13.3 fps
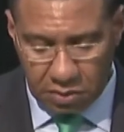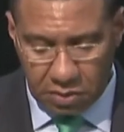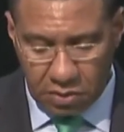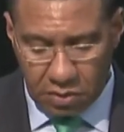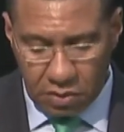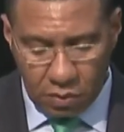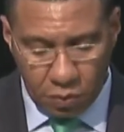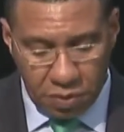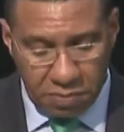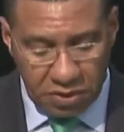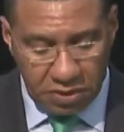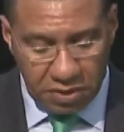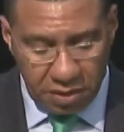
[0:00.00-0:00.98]
We
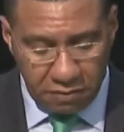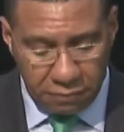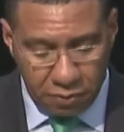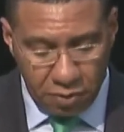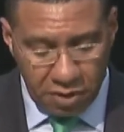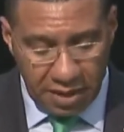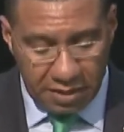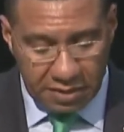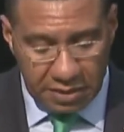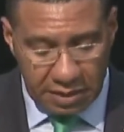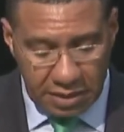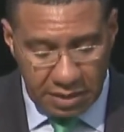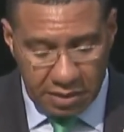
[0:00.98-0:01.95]
must therefore, as
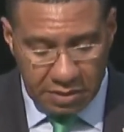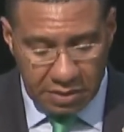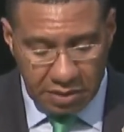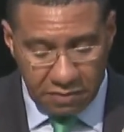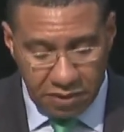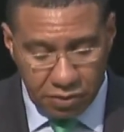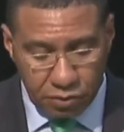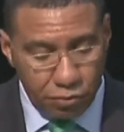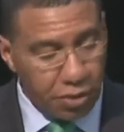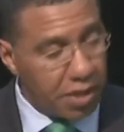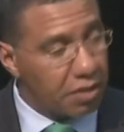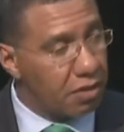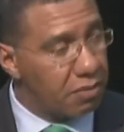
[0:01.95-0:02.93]
leaders of this
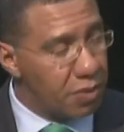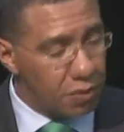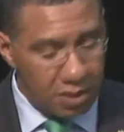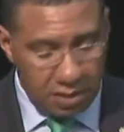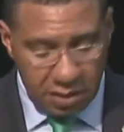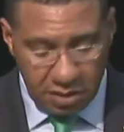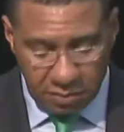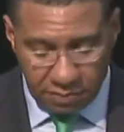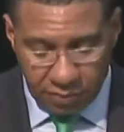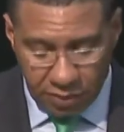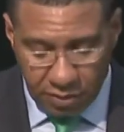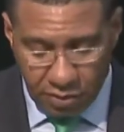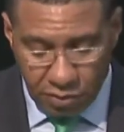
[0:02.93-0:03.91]
great community,
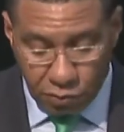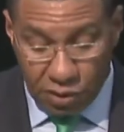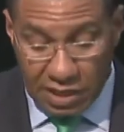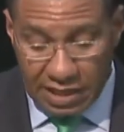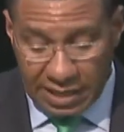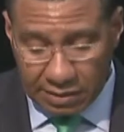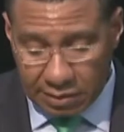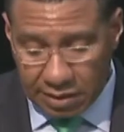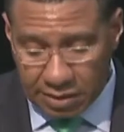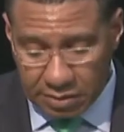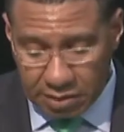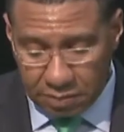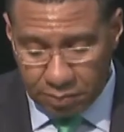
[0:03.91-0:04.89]

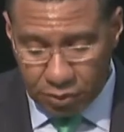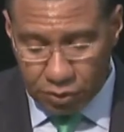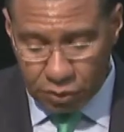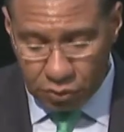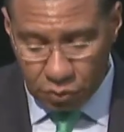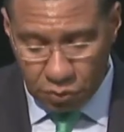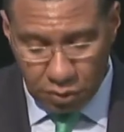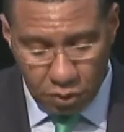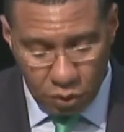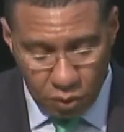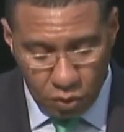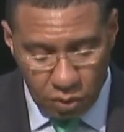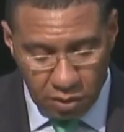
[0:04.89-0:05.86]
relentlessly pursue the
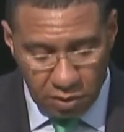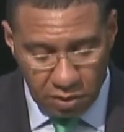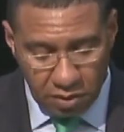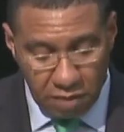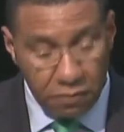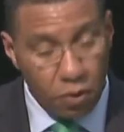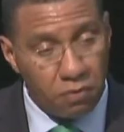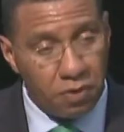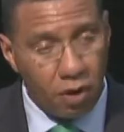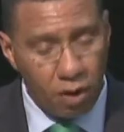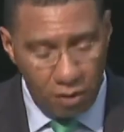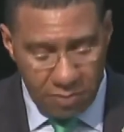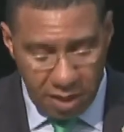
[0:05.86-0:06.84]
goal of
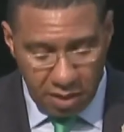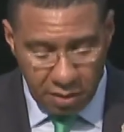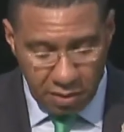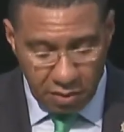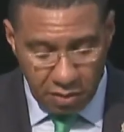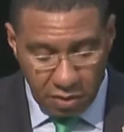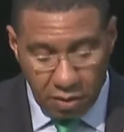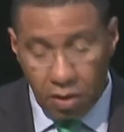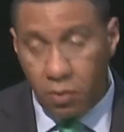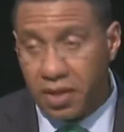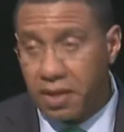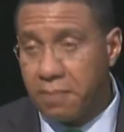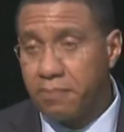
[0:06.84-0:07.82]
overcoming our
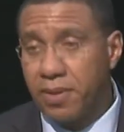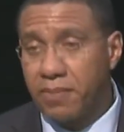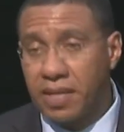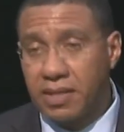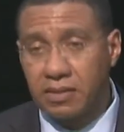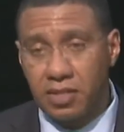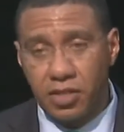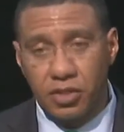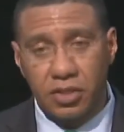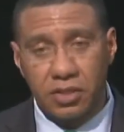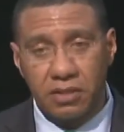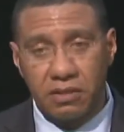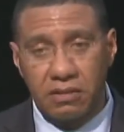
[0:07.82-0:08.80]

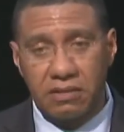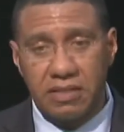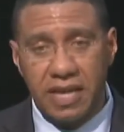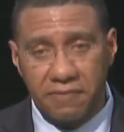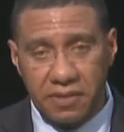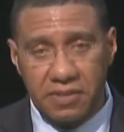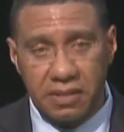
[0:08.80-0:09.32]
implementation deficit.